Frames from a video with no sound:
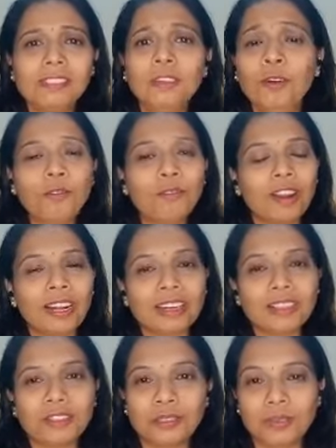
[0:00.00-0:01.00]
go for
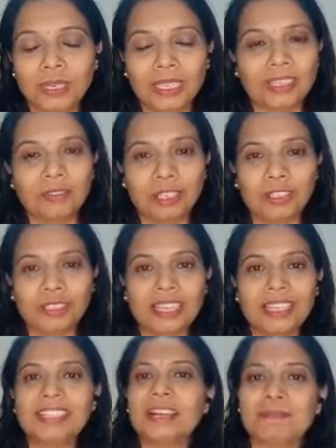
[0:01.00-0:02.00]
a what you say,
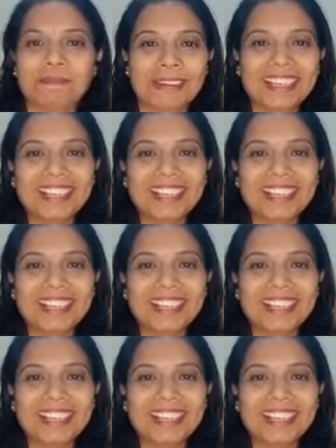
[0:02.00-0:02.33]
trip.